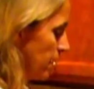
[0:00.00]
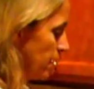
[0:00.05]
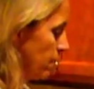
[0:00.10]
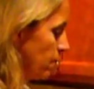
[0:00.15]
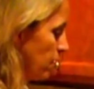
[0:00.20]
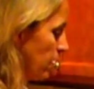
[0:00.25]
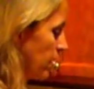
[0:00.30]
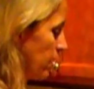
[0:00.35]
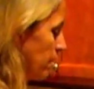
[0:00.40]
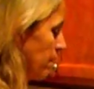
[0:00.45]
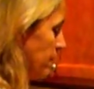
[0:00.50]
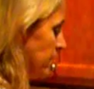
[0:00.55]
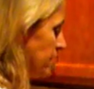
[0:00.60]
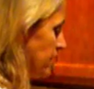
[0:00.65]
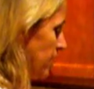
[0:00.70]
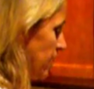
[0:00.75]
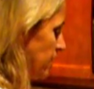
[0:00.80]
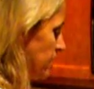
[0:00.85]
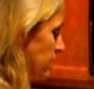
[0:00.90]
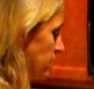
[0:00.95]
anyway, let
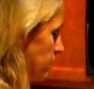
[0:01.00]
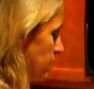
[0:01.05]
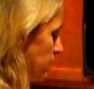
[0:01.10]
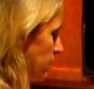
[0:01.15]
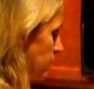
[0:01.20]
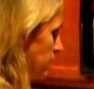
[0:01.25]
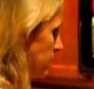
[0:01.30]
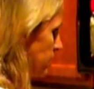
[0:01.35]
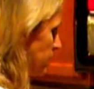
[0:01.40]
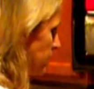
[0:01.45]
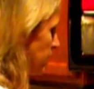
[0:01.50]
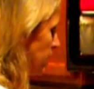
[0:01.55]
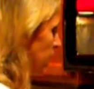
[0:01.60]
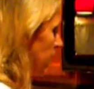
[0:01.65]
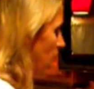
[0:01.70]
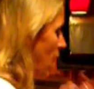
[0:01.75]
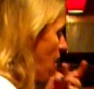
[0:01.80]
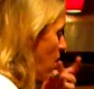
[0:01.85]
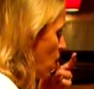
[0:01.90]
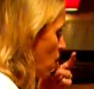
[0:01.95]
me taste it and
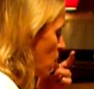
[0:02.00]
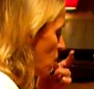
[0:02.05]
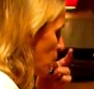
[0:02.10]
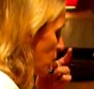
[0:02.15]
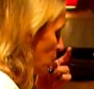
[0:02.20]
see.